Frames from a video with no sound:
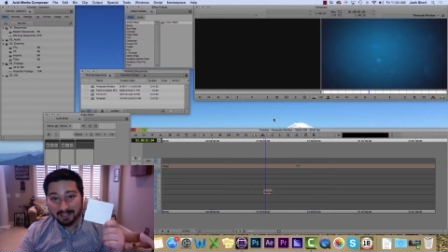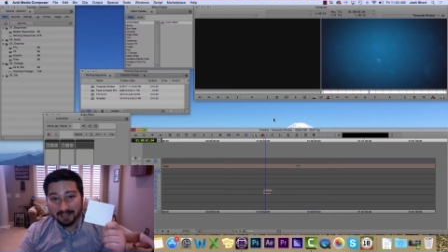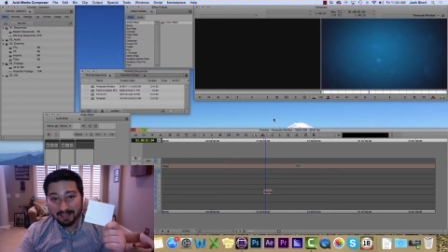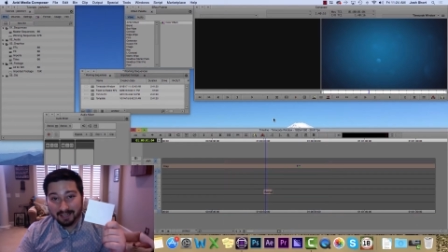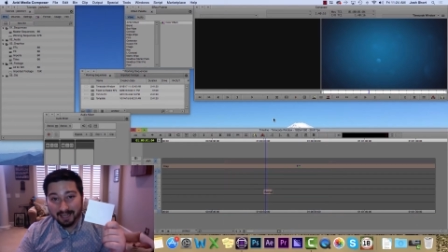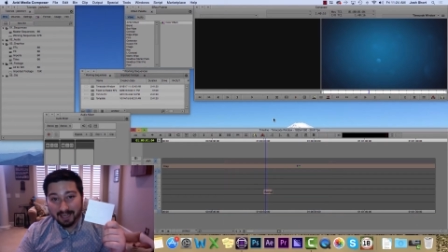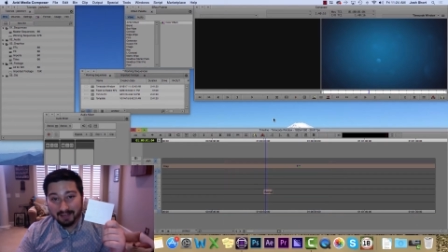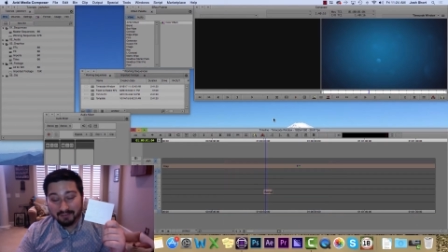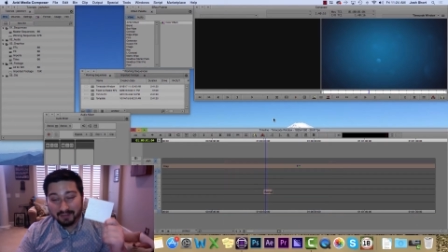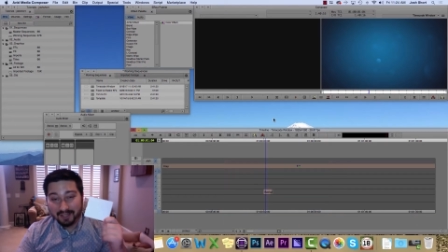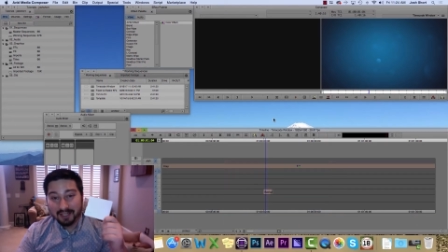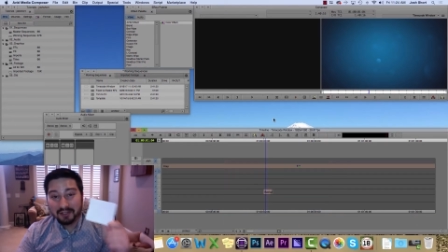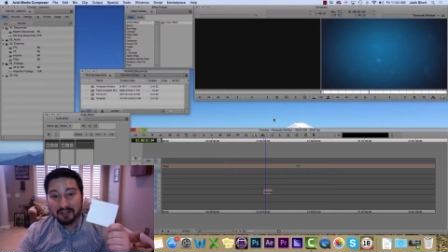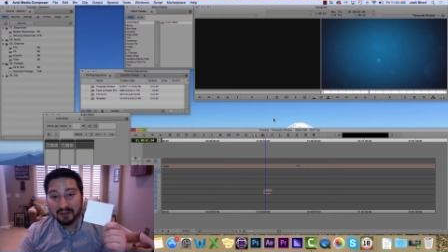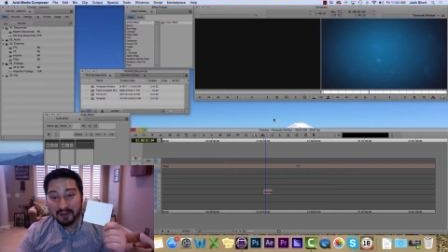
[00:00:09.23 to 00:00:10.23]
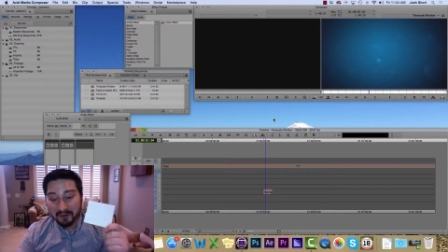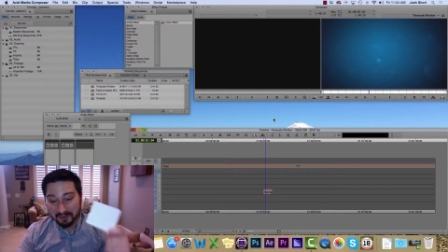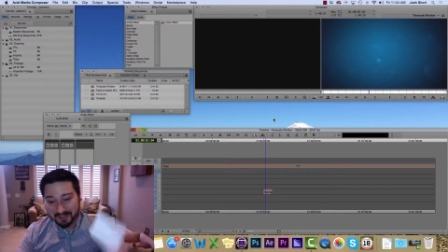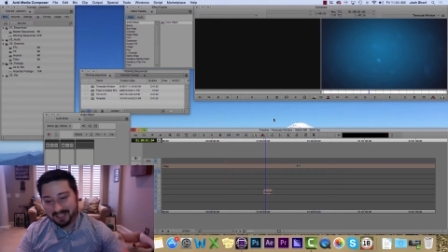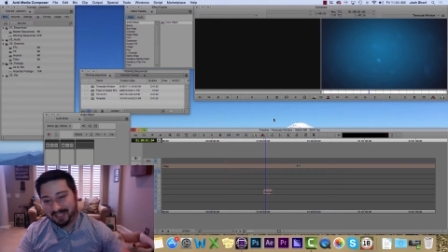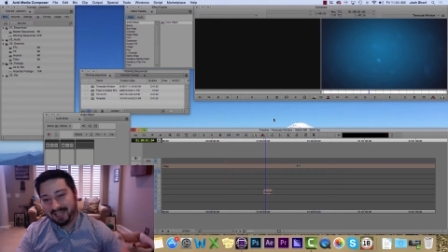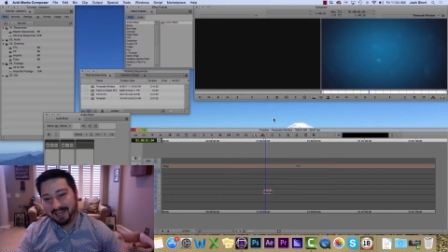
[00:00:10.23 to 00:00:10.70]
I have uh,
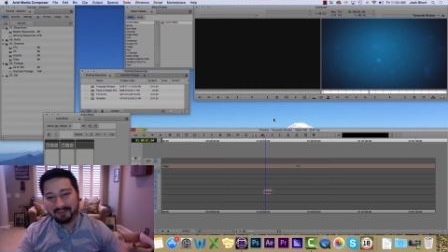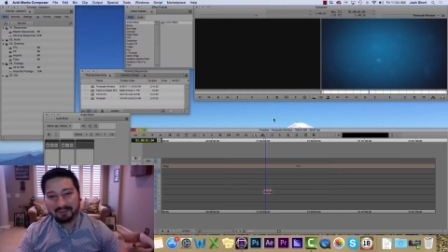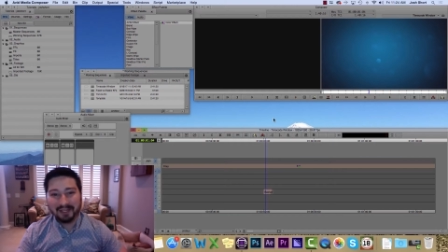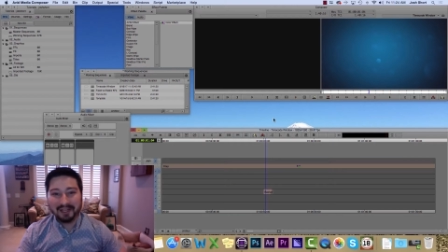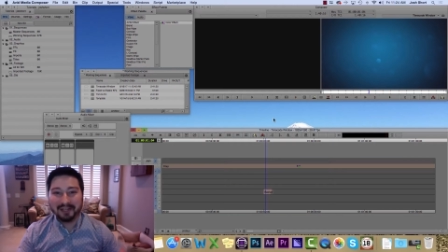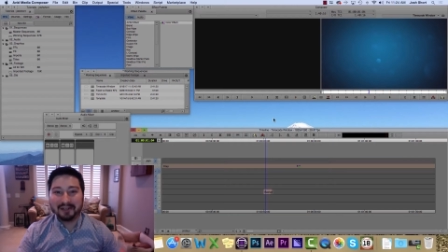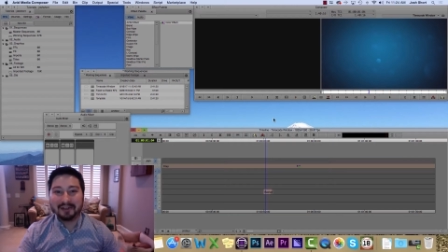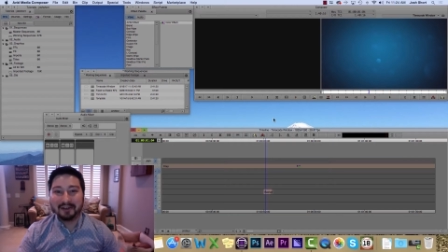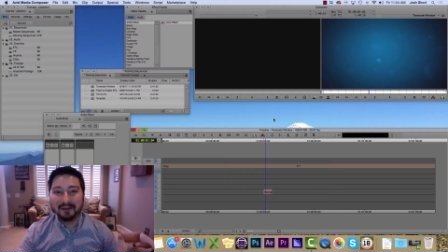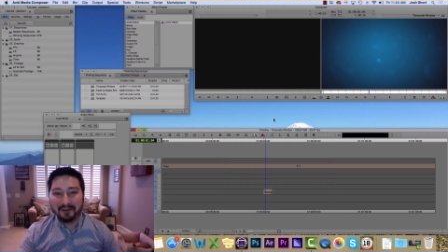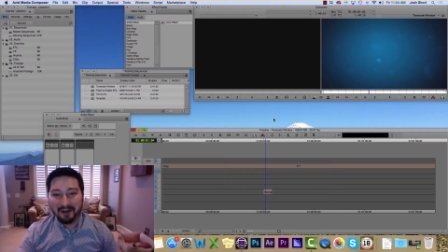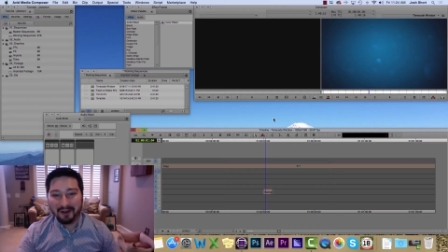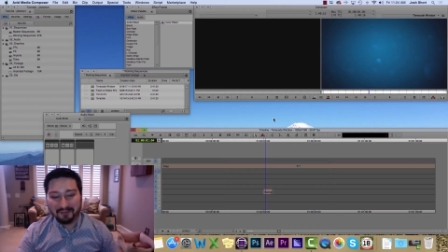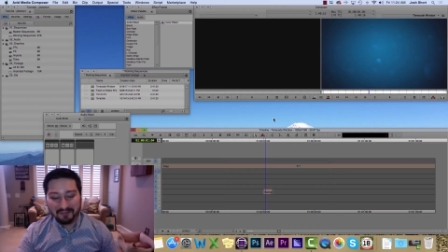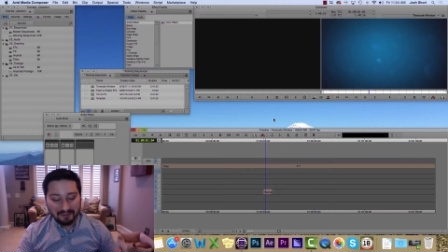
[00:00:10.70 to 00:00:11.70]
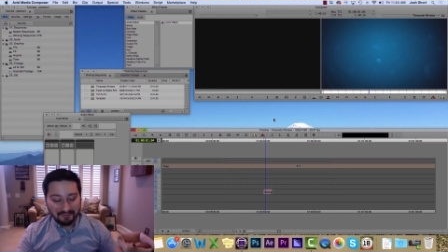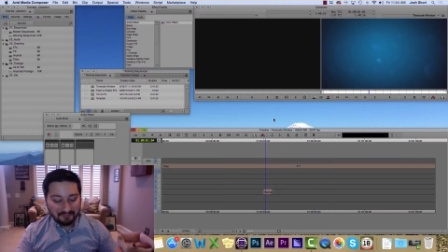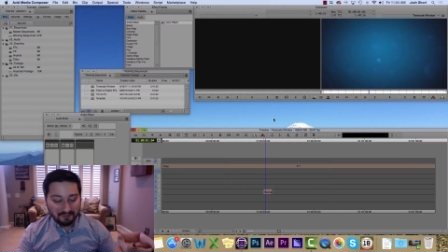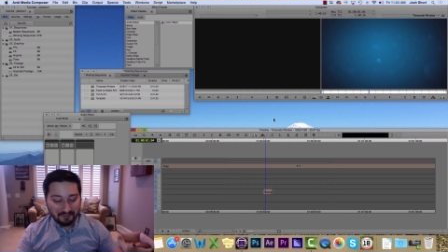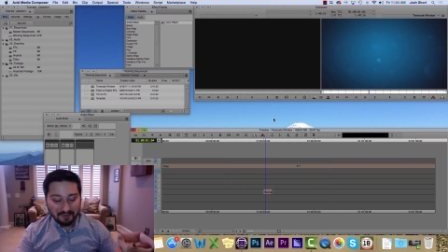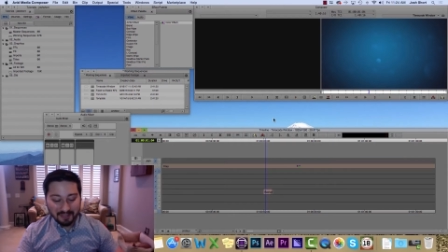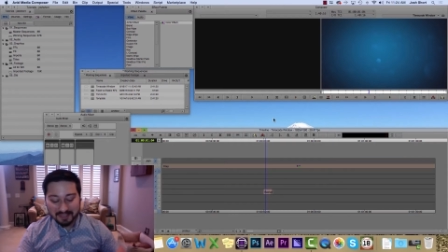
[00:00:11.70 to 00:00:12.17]
notes that I'm gonna go off of
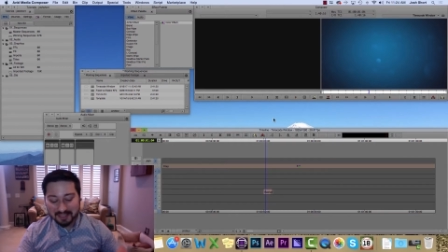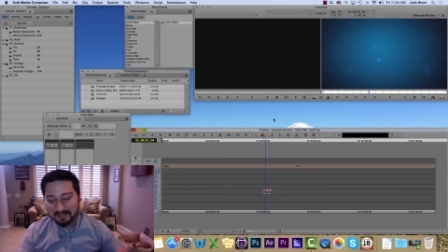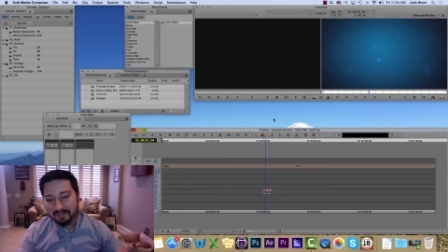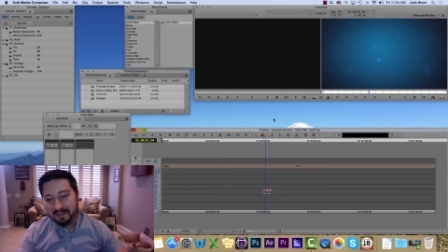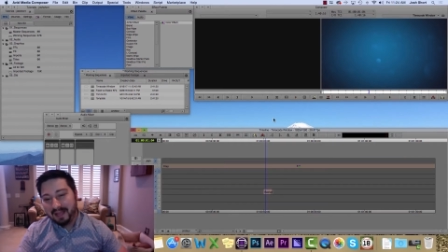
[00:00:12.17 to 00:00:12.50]
for once.